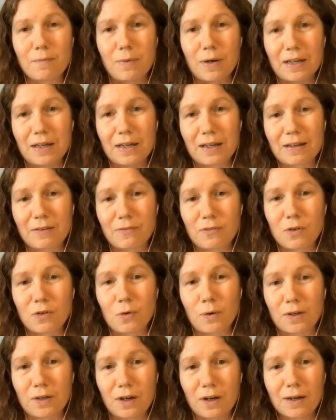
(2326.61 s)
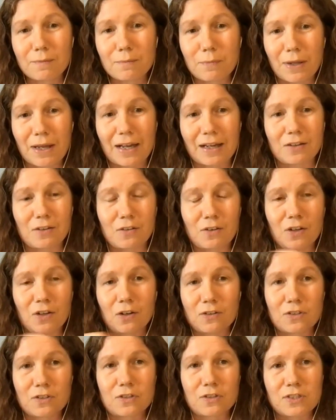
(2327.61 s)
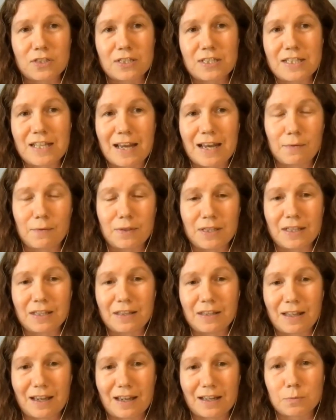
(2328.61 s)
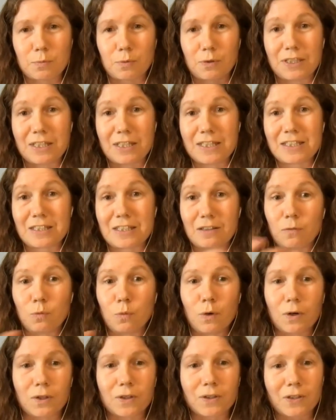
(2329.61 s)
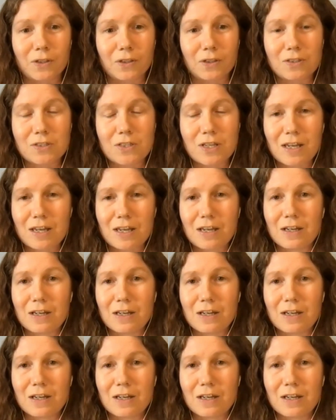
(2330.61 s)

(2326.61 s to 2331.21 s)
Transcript: But if you are not Black, you can also see that within the exploitation of workers.